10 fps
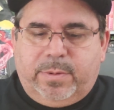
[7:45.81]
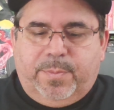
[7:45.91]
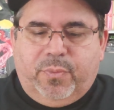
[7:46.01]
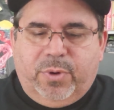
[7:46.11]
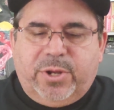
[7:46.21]
a
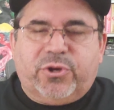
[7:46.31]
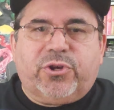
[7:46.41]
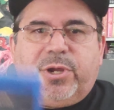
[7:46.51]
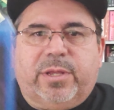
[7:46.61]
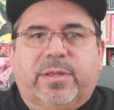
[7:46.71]

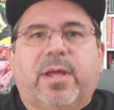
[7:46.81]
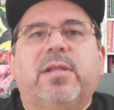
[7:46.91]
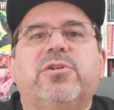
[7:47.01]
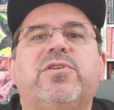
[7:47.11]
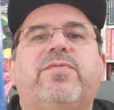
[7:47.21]
British
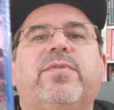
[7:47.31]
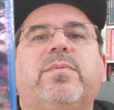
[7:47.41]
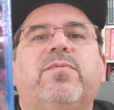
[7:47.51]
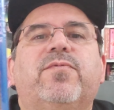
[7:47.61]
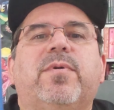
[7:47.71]
anthology
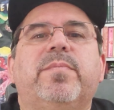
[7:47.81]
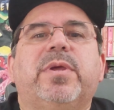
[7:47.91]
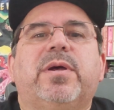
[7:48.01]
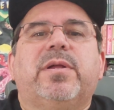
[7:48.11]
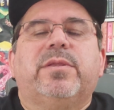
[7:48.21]
film, From
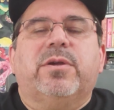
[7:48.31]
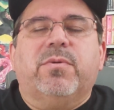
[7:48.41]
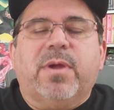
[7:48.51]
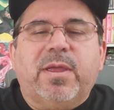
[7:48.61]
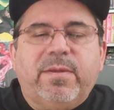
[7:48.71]
Beyond the
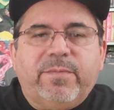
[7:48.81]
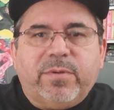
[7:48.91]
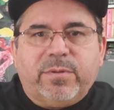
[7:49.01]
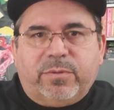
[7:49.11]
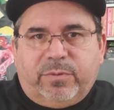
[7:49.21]
Grave.
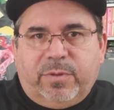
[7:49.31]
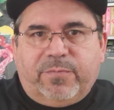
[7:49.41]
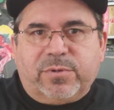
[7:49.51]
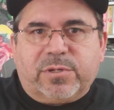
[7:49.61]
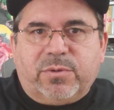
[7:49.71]

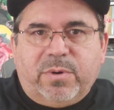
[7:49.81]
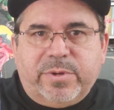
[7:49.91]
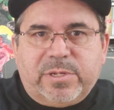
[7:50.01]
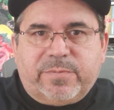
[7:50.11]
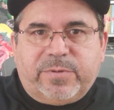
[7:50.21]
Different
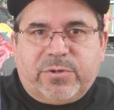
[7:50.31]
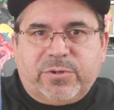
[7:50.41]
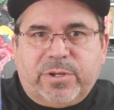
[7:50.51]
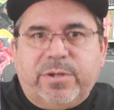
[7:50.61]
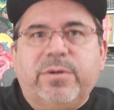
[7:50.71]
stories
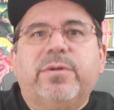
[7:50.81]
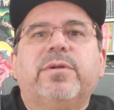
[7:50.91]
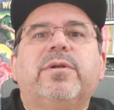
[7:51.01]
featured here.